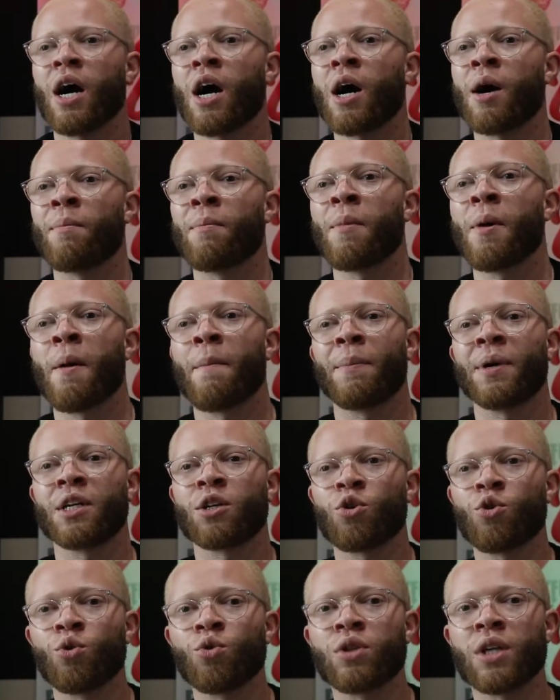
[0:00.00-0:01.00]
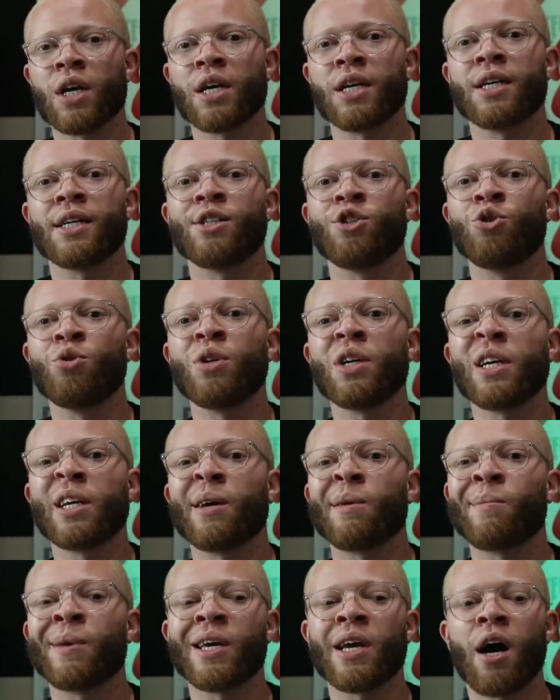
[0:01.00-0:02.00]
But the cool thing is you need to
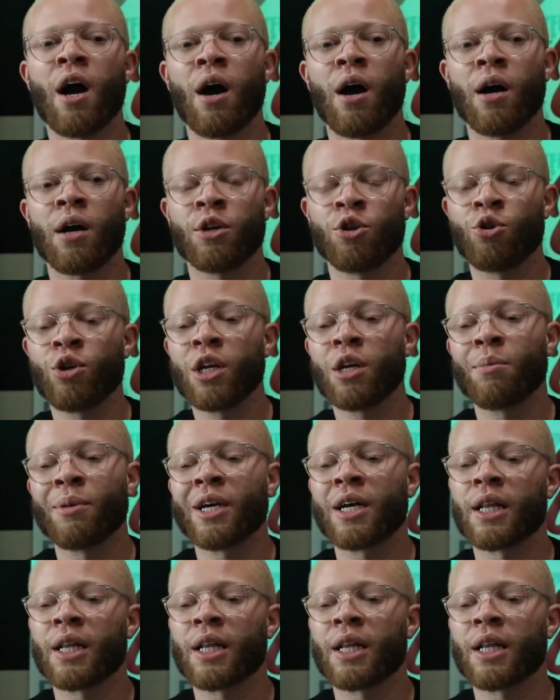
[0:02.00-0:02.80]
be